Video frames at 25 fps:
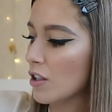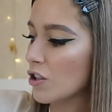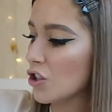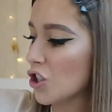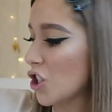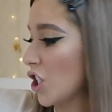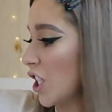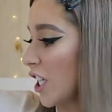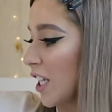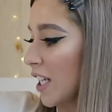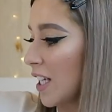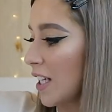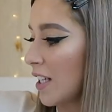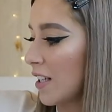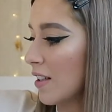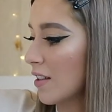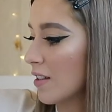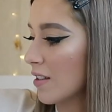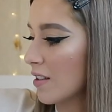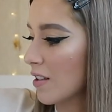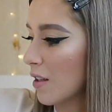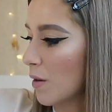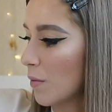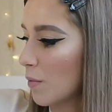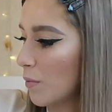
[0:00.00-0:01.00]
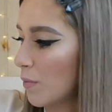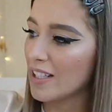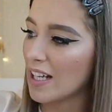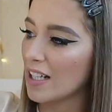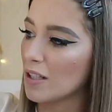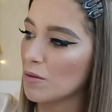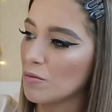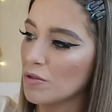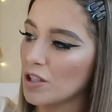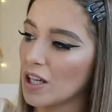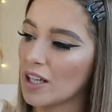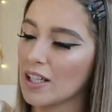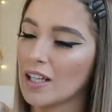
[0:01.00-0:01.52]
jeans,
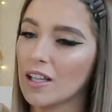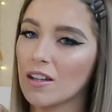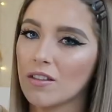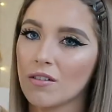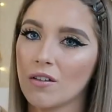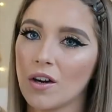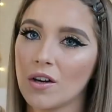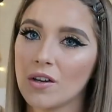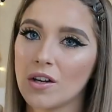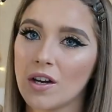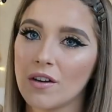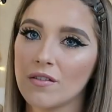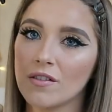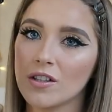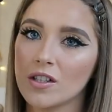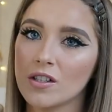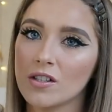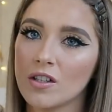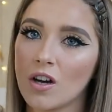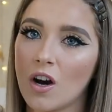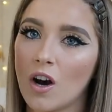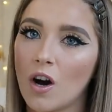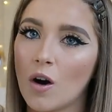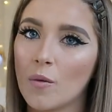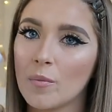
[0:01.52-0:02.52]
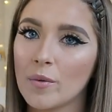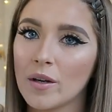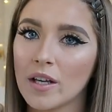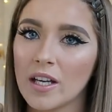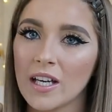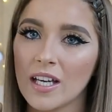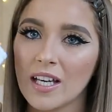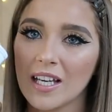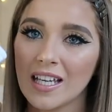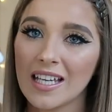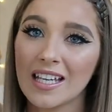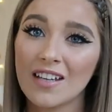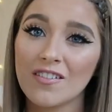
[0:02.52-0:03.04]
denim jacket thrown over the top,
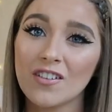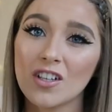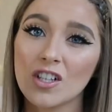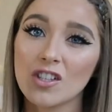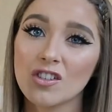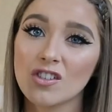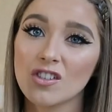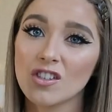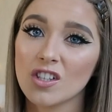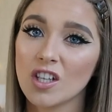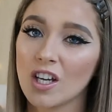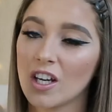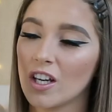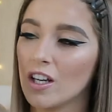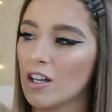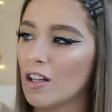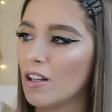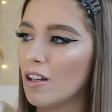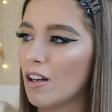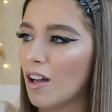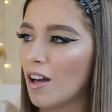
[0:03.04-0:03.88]
even a skirt.